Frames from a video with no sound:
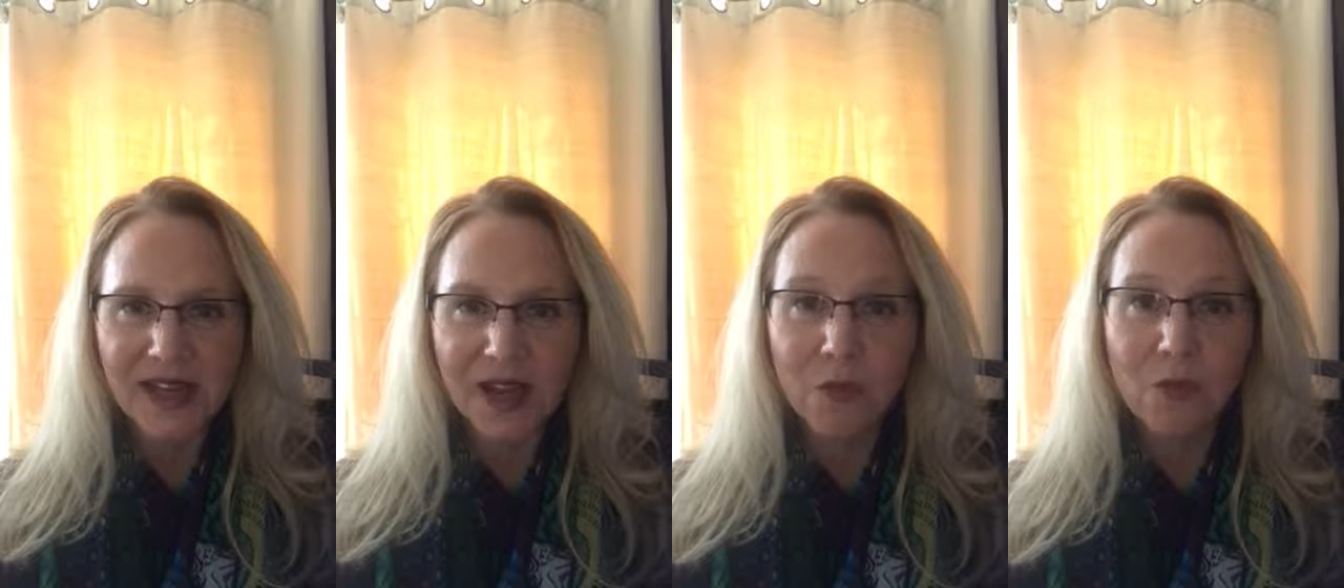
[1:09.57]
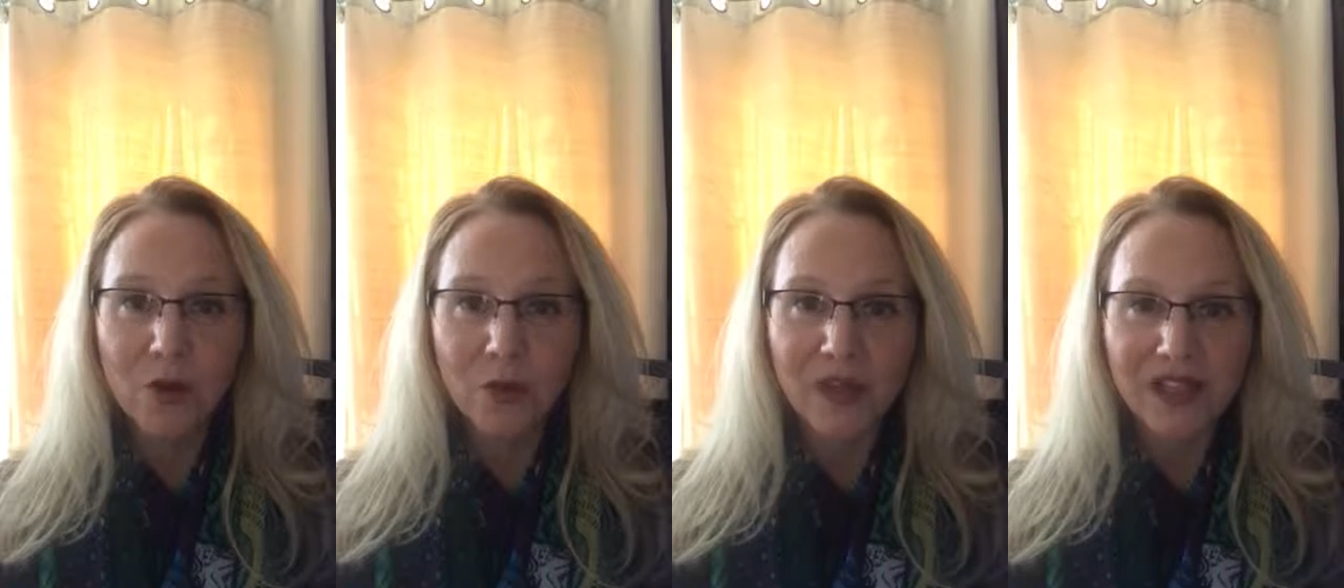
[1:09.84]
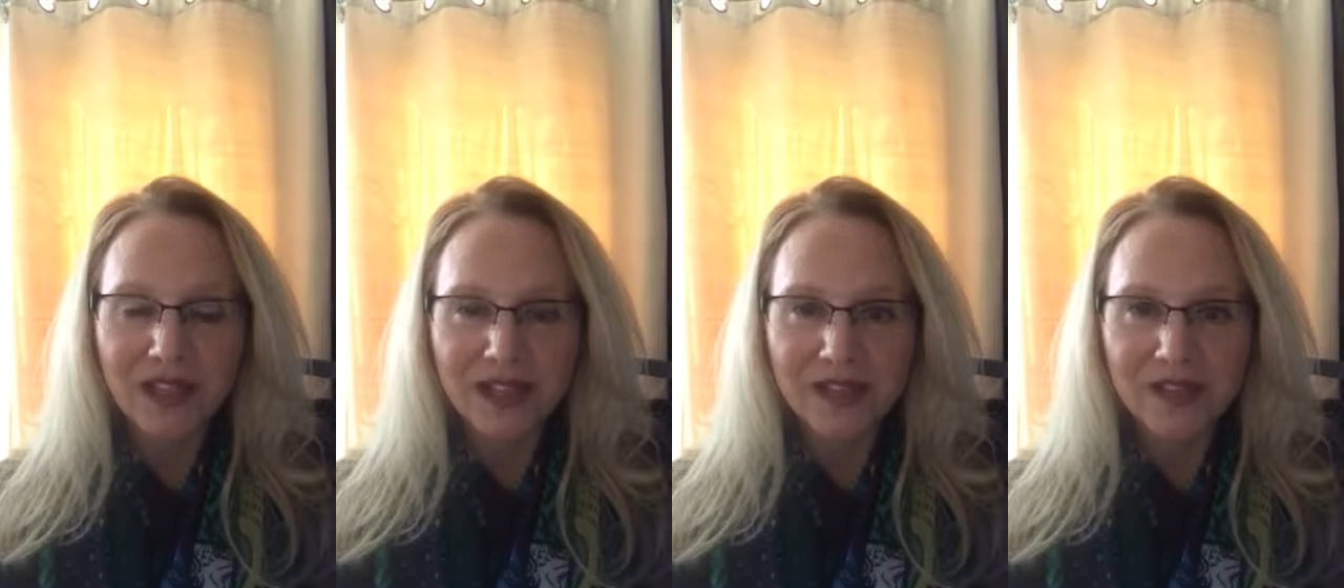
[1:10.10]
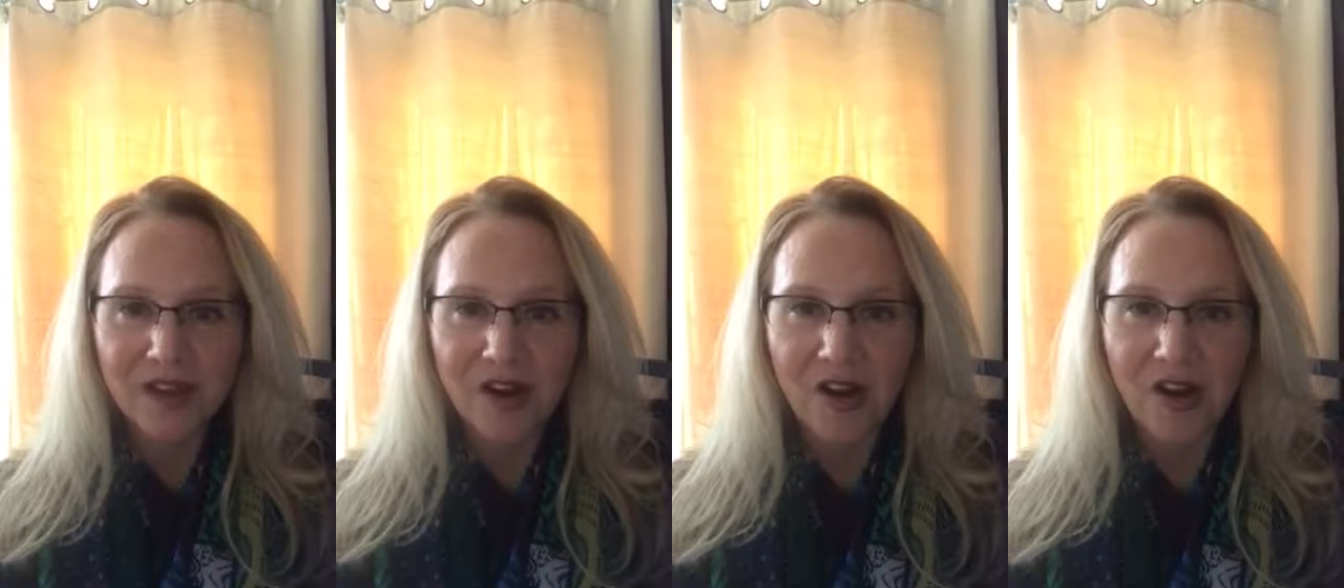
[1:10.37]
up what we like
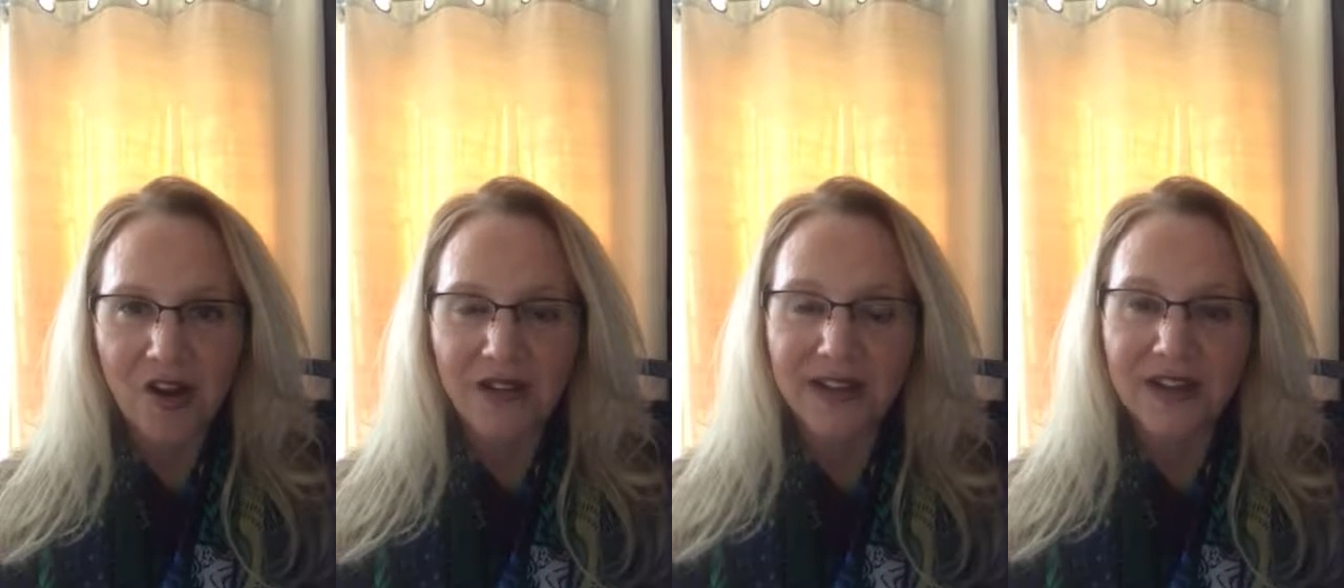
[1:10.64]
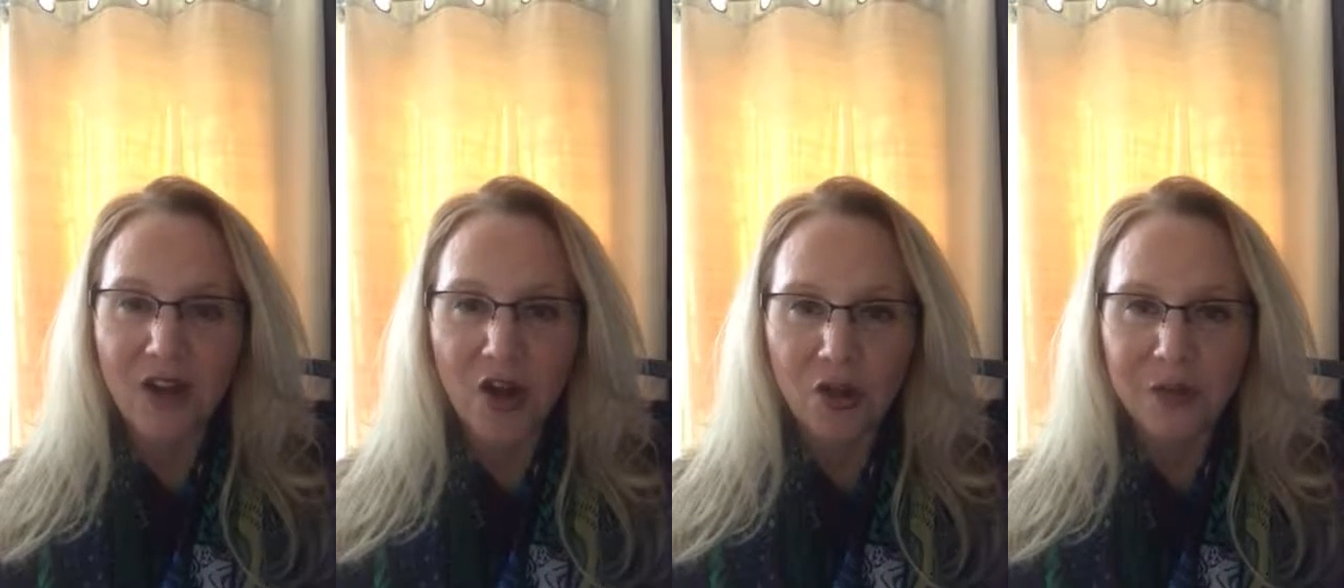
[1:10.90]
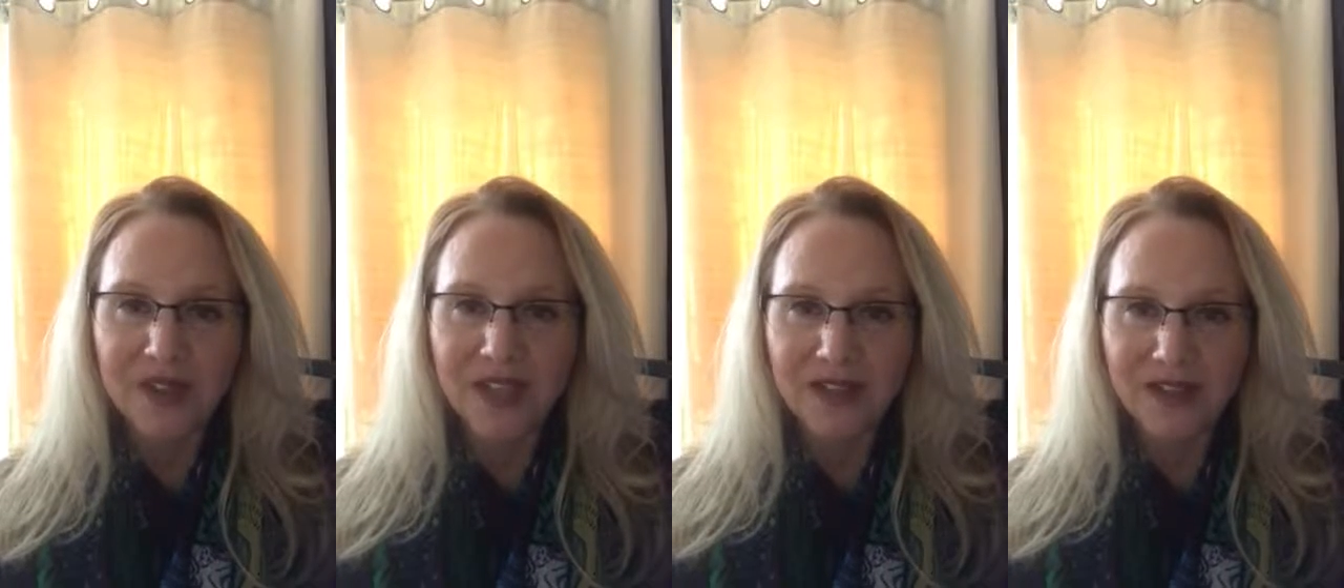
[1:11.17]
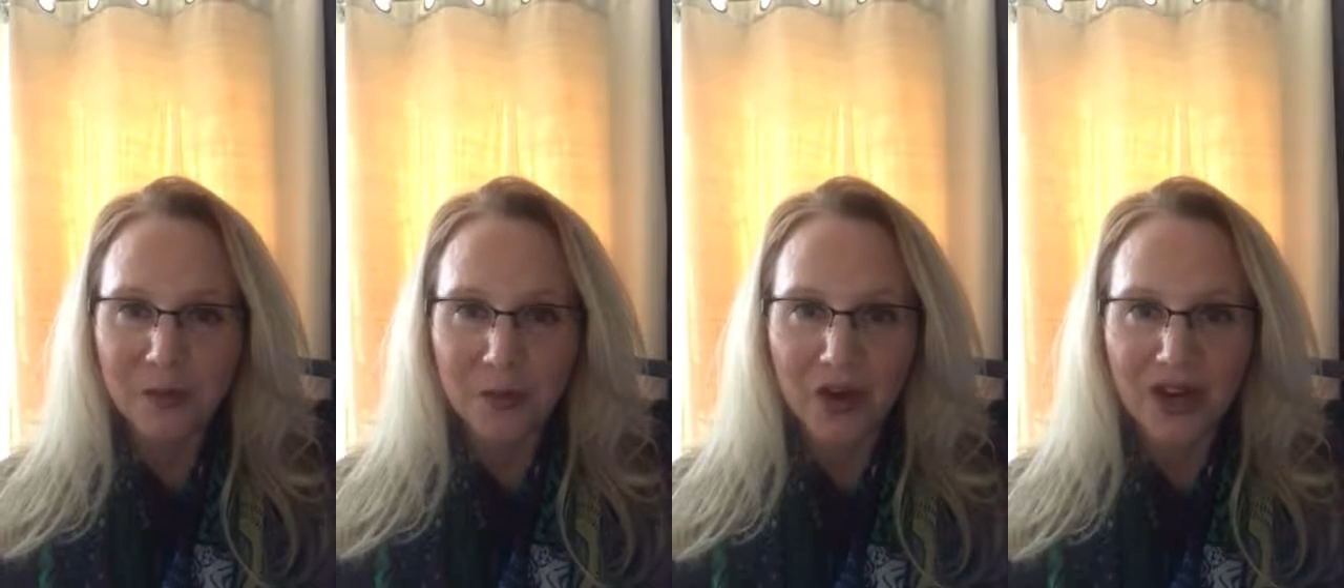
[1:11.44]
to call a
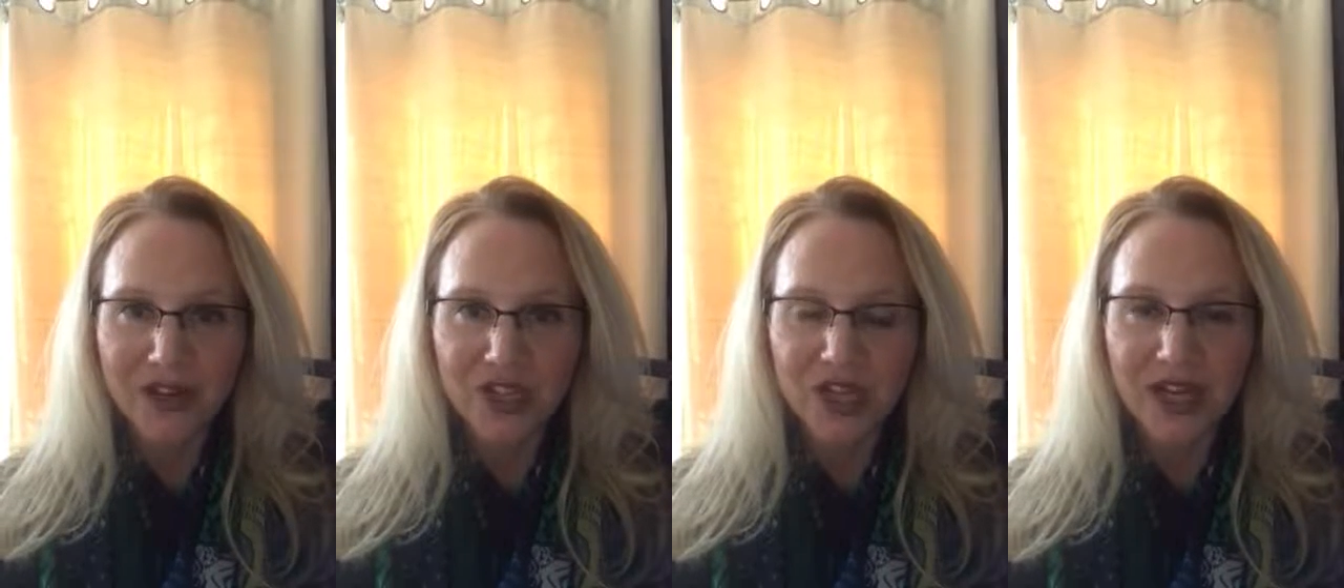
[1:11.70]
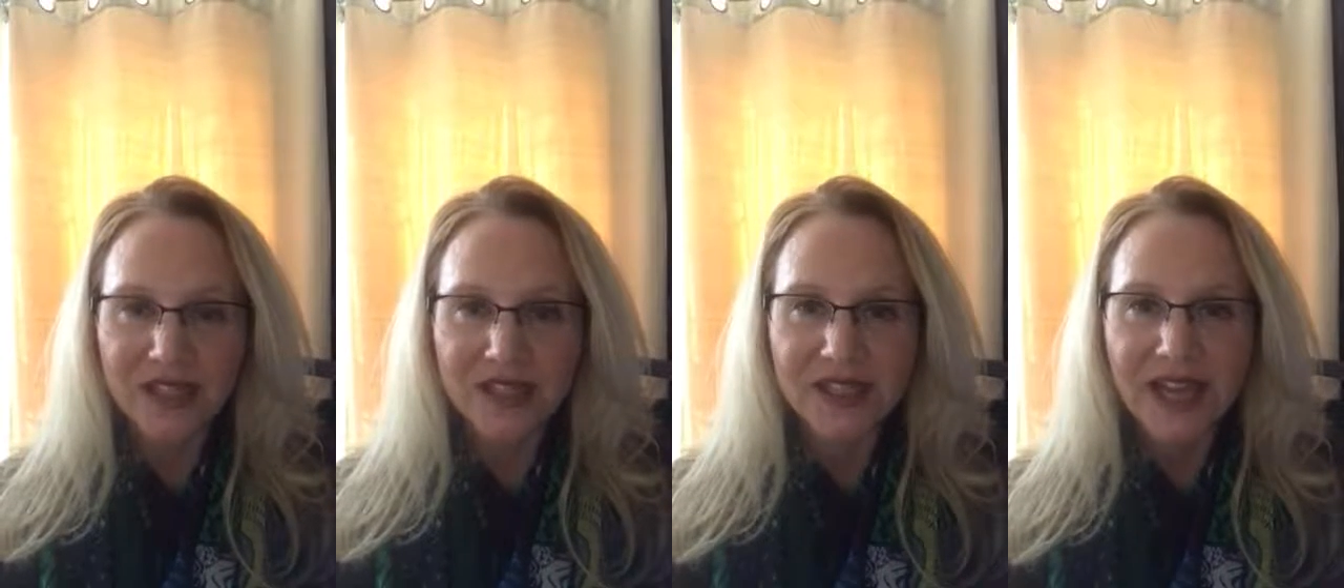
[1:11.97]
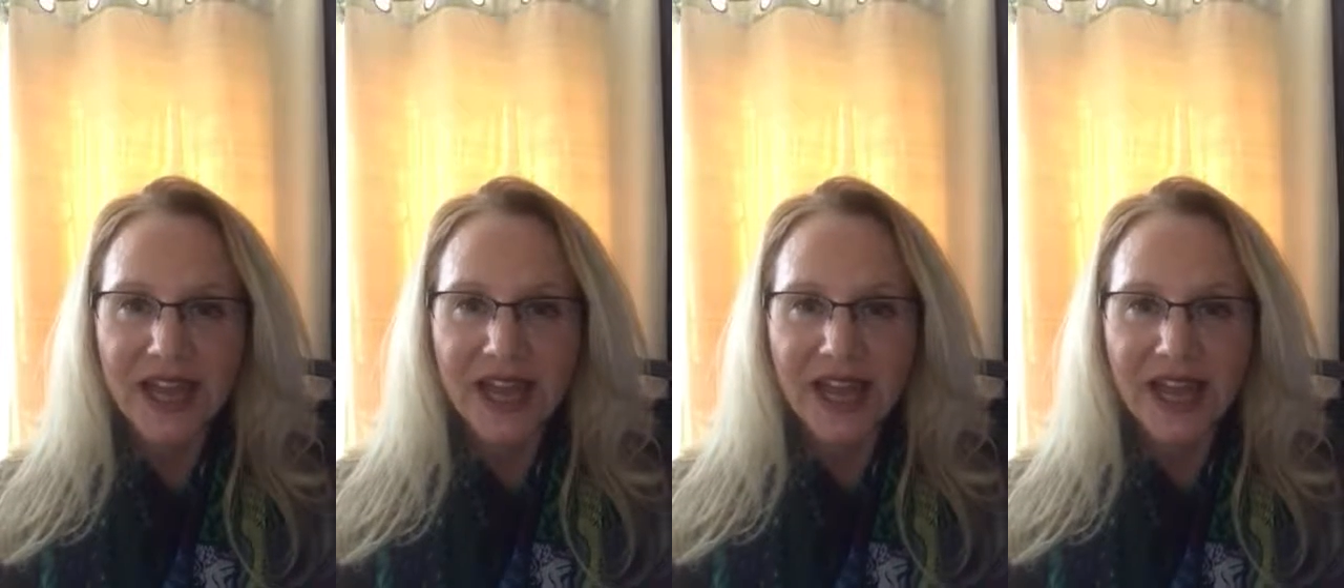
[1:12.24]
culminating project.